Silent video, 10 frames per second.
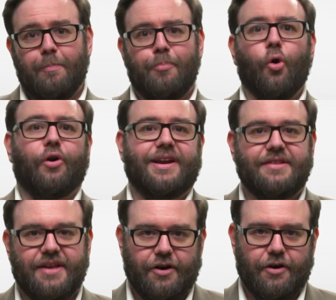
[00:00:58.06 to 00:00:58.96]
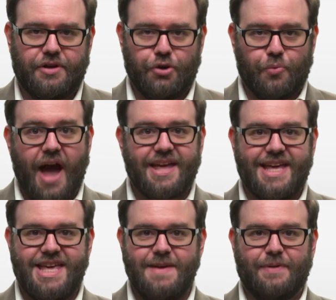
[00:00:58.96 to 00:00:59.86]
the boring dinner,
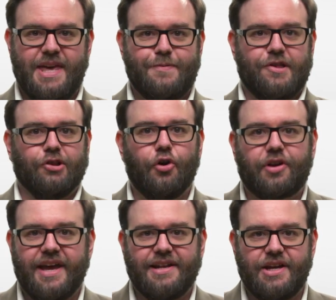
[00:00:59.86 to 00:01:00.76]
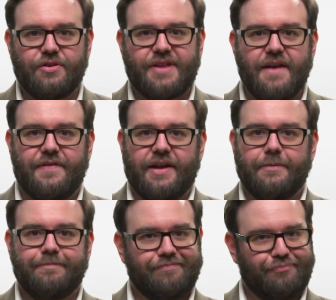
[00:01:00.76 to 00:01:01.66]
Uriah Heep keeps lurking near
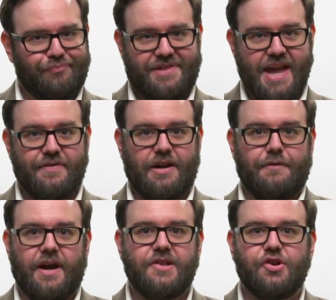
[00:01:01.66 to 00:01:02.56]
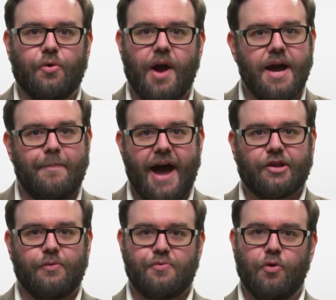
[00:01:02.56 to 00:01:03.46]
David. David invites Uriah
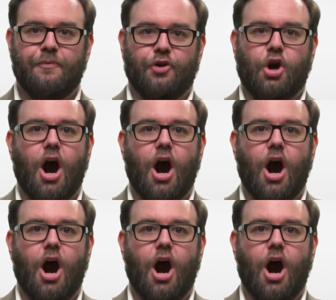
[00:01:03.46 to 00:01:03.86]
back to his room for